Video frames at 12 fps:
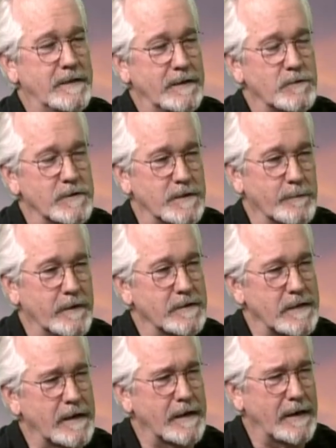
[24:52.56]
interesting
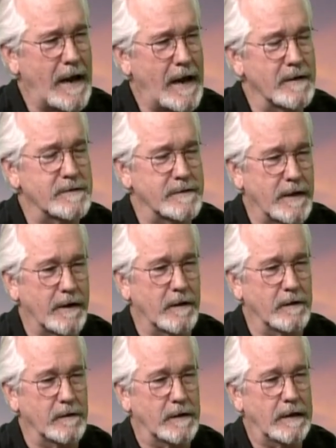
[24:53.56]
because I get asked that
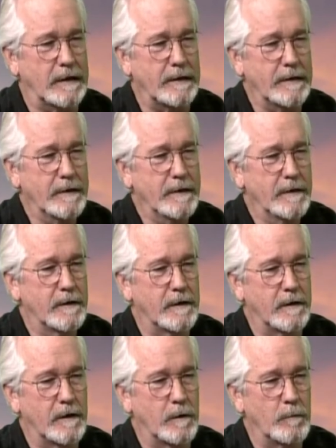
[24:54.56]
a lot.
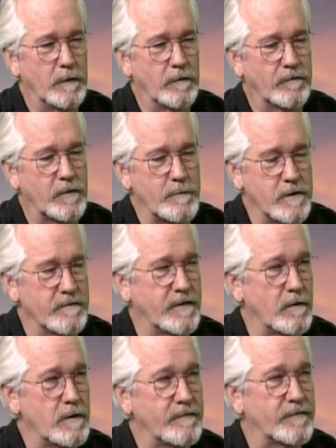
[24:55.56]
From your
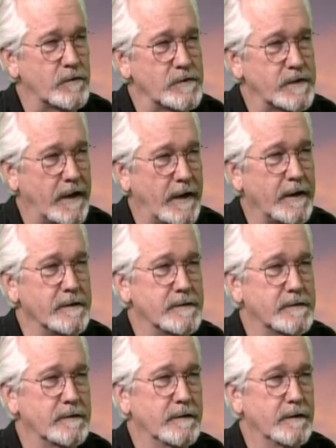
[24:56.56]
very first
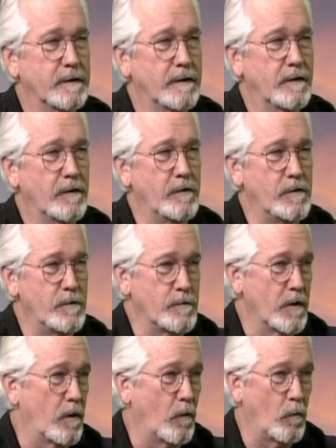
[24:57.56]
case, you
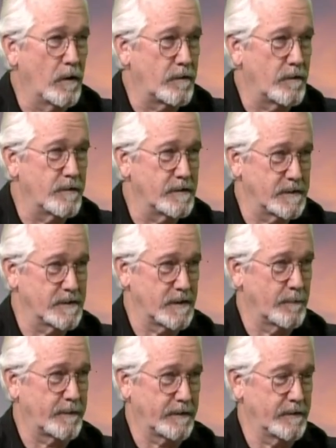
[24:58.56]
know whether this is
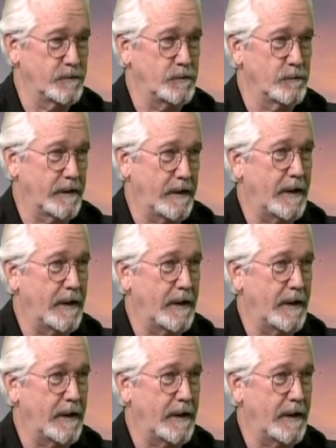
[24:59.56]
something that you can